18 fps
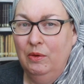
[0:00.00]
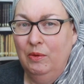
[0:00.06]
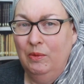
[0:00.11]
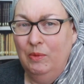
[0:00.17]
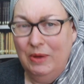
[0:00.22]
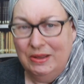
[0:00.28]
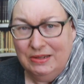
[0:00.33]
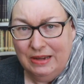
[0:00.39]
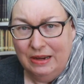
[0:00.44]

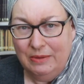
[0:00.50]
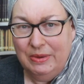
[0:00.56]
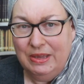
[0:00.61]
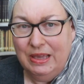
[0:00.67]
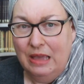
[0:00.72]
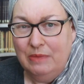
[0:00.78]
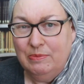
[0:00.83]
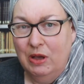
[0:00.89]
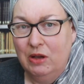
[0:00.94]
One day we
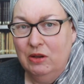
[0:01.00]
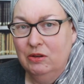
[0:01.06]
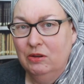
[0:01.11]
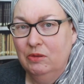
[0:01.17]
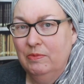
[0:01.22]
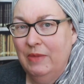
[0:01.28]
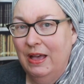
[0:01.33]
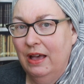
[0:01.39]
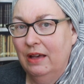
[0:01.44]
came
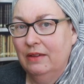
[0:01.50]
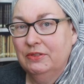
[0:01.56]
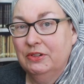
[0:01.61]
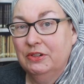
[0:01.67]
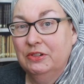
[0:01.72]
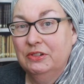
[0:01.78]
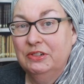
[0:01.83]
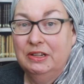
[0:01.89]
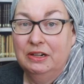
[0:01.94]
home
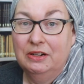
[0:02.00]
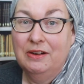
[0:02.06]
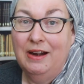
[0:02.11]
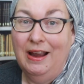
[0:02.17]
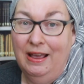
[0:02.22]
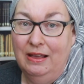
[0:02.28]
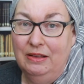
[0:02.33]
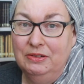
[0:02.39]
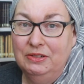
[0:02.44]
after dinner
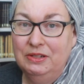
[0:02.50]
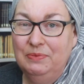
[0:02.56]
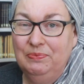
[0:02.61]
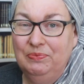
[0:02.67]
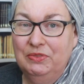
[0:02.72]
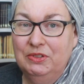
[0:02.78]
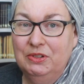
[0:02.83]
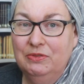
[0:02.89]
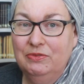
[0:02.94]
out
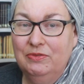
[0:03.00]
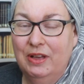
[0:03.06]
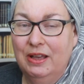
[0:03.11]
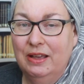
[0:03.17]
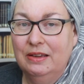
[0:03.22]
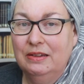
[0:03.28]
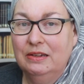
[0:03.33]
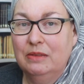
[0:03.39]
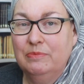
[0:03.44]
to
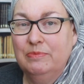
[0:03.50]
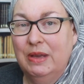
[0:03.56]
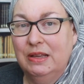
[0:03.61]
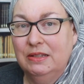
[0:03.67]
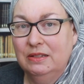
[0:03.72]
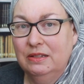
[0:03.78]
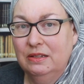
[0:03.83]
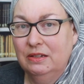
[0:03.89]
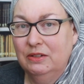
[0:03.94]
find a
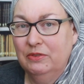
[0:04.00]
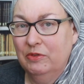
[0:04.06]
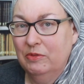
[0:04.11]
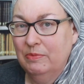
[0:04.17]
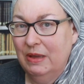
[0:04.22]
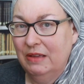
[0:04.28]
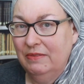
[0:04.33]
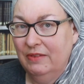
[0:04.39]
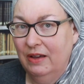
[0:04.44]
message
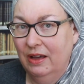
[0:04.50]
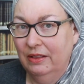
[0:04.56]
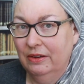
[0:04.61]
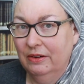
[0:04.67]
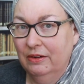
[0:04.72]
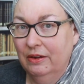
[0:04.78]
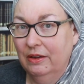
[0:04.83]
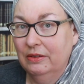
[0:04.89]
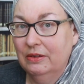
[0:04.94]
from my
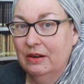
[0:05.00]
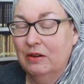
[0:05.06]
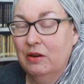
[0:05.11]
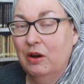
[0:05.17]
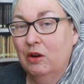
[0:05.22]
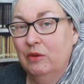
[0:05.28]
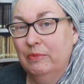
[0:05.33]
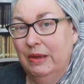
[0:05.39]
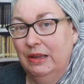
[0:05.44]
father on our
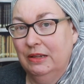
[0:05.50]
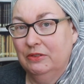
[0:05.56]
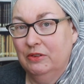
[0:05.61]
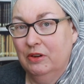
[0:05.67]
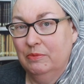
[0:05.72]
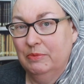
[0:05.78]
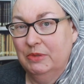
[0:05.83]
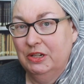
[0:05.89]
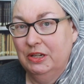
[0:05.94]
home
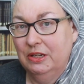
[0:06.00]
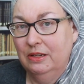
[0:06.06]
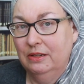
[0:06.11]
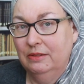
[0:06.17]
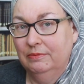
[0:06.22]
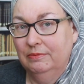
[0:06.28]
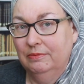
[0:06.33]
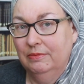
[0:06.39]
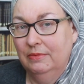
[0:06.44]
answering
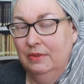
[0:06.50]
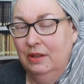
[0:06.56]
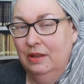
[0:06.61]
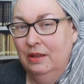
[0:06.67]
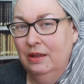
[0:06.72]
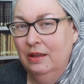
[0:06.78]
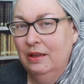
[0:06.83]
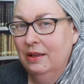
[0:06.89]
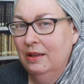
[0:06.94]
machine.
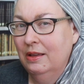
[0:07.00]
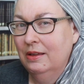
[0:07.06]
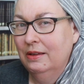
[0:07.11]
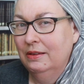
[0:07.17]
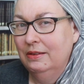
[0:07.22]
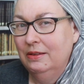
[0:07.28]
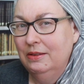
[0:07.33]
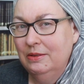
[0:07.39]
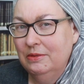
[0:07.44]

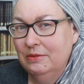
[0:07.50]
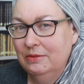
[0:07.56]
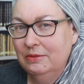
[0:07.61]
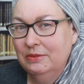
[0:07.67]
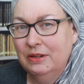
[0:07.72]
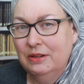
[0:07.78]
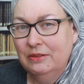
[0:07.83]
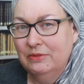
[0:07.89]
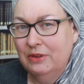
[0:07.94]
"You
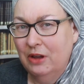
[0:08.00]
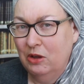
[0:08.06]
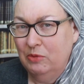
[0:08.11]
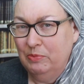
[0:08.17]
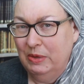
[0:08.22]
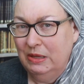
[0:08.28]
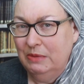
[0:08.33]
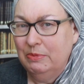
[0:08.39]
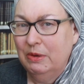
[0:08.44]
don't know
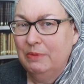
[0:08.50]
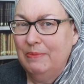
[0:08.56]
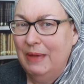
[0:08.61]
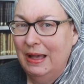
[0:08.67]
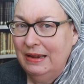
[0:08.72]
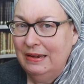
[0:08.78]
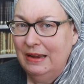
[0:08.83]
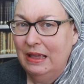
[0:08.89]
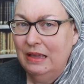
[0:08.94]
me, but
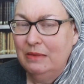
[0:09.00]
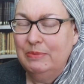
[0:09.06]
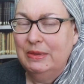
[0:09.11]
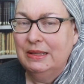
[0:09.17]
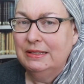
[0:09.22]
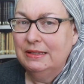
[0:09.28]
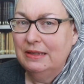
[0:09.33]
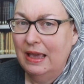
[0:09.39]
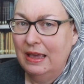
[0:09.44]
my name
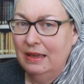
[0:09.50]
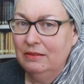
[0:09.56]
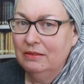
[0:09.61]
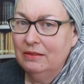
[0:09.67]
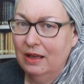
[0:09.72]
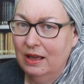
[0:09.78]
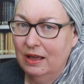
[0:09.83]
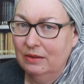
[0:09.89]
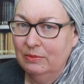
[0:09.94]
is Gail
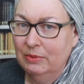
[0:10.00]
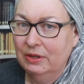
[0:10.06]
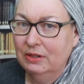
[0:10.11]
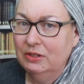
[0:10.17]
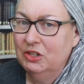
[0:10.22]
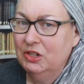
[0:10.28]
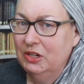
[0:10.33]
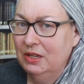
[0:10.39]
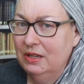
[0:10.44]

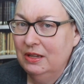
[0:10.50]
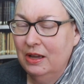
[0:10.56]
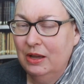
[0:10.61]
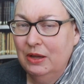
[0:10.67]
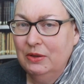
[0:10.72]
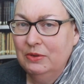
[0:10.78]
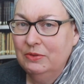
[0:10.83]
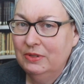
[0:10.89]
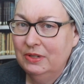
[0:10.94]
Godwin,
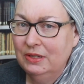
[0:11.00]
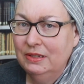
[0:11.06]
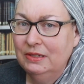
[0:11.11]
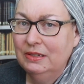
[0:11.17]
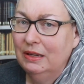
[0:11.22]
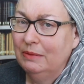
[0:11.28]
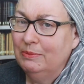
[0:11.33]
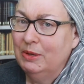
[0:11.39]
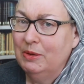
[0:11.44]

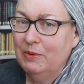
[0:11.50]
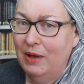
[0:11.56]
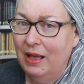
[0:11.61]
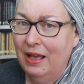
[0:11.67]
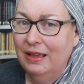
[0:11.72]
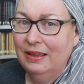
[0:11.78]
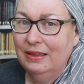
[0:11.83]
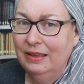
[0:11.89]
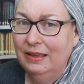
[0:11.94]

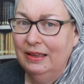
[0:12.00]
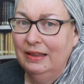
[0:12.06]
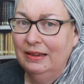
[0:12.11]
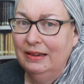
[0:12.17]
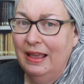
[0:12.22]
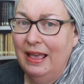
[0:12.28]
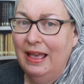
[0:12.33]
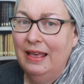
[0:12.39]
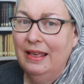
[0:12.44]

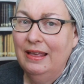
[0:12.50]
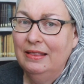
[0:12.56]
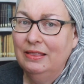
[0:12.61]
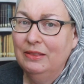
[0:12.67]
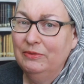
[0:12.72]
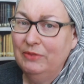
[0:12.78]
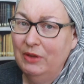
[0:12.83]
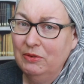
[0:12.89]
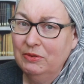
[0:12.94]
G-O-D-W-I-N, and
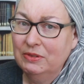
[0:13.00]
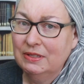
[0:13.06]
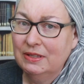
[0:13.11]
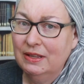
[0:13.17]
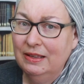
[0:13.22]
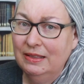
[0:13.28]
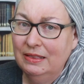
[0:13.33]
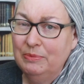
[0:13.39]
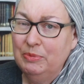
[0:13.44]
the folks
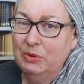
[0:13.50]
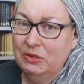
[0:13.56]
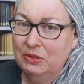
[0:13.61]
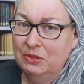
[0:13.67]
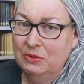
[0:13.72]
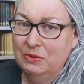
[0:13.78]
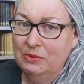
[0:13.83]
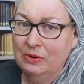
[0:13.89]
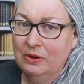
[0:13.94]
at the
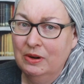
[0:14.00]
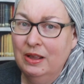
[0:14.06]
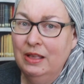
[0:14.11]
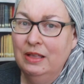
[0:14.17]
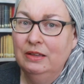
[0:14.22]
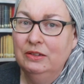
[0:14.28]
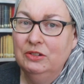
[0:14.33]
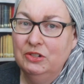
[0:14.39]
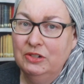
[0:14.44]
bookstore
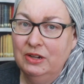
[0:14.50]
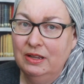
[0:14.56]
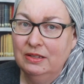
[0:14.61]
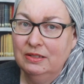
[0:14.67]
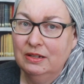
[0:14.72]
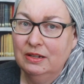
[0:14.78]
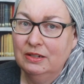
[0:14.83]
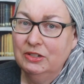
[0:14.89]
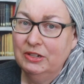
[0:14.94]

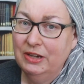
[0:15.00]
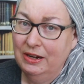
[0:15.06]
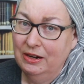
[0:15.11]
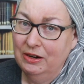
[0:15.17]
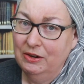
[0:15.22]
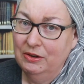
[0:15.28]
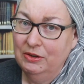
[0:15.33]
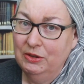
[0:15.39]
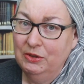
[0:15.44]
just
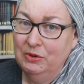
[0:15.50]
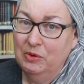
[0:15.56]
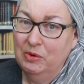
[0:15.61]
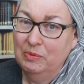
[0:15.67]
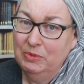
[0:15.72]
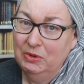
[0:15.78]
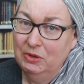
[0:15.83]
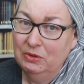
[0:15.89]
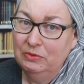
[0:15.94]
shared
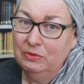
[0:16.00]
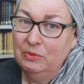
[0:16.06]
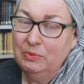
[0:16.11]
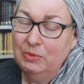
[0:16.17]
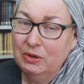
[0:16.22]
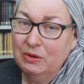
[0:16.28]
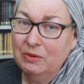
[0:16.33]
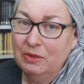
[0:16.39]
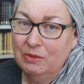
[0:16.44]
your beautiful
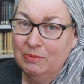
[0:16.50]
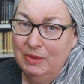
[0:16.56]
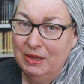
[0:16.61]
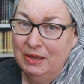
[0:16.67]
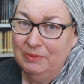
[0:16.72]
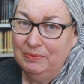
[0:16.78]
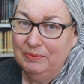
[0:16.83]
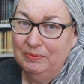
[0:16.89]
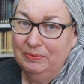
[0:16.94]
book with
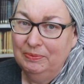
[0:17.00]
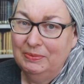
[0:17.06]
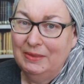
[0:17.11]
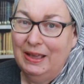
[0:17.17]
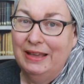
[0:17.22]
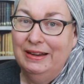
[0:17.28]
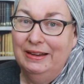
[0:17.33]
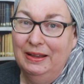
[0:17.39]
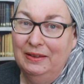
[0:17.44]
me.
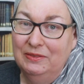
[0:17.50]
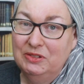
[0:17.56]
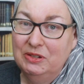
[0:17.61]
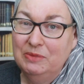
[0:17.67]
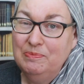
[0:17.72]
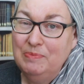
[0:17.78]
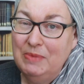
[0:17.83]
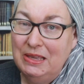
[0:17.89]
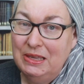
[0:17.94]
I'd love
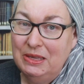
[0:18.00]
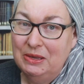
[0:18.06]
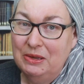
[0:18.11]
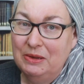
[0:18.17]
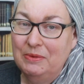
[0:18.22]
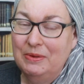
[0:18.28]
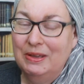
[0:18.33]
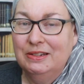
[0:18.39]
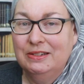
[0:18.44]
to meet
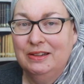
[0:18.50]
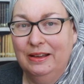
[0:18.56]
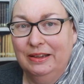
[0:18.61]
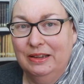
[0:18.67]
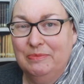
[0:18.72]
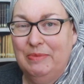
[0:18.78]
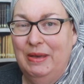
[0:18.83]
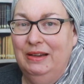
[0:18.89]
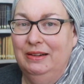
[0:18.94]
you and
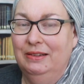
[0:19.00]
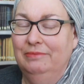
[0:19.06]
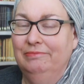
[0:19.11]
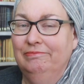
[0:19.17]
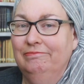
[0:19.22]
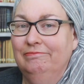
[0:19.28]
talk about it."